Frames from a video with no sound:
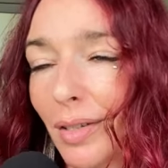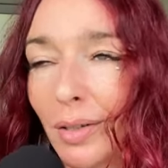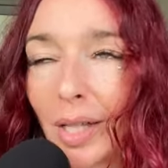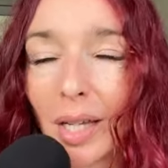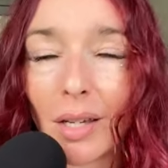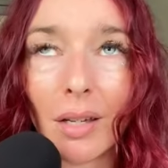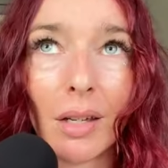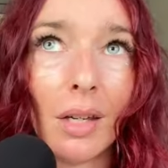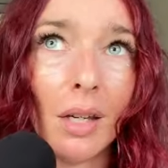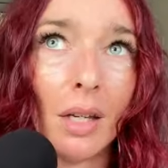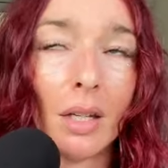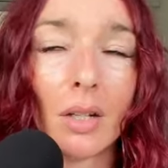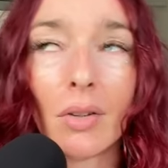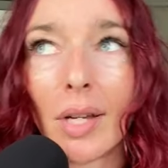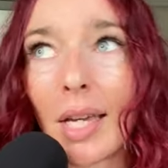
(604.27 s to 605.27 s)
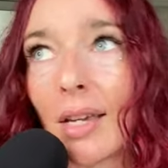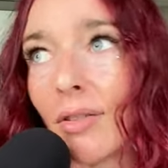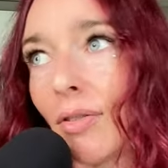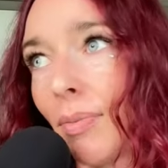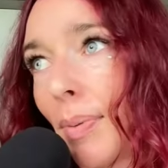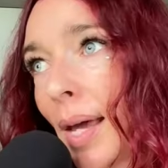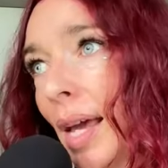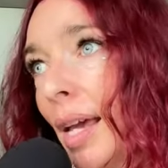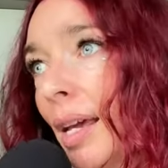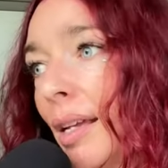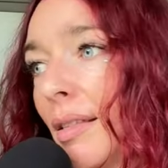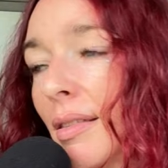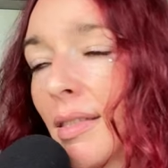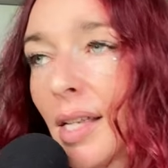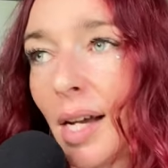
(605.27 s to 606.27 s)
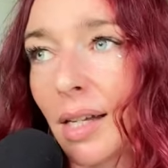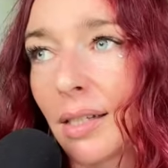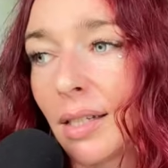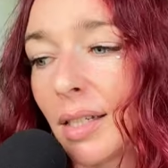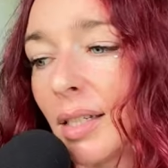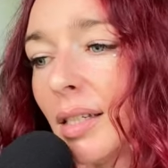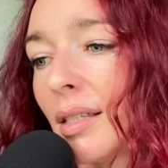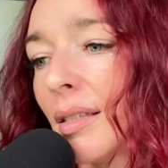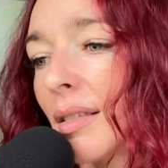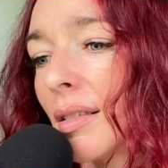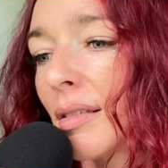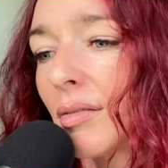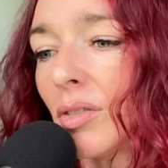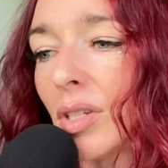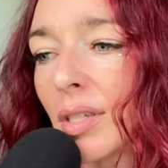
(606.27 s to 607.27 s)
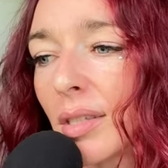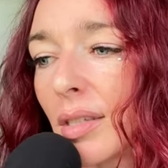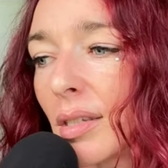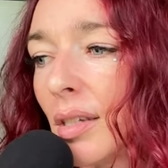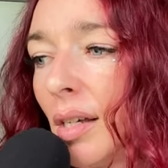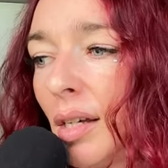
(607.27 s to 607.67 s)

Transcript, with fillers: So, like grief, pain, sadness, just,